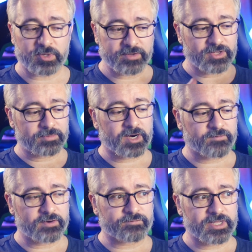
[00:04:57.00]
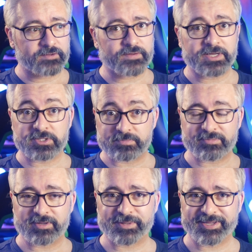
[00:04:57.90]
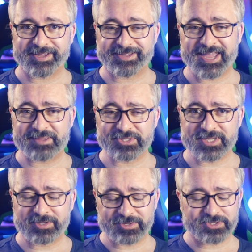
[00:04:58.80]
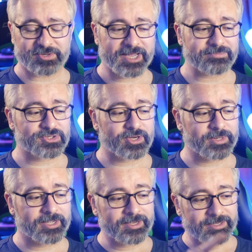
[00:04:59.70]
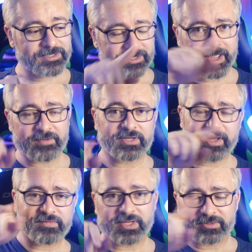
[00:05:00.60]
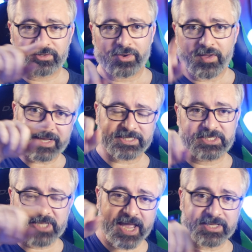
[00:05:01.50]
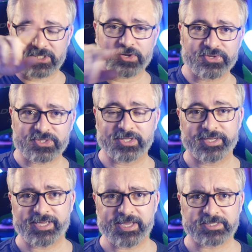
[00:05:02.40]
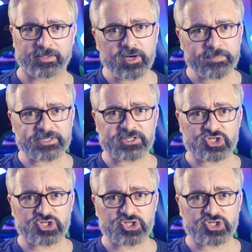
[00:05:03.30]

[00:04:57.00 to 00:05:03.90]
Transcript: when you've got the microphone in front of your face, maybe you're playing a game or something because you're a game streamer, having lights dance constantly is a little bit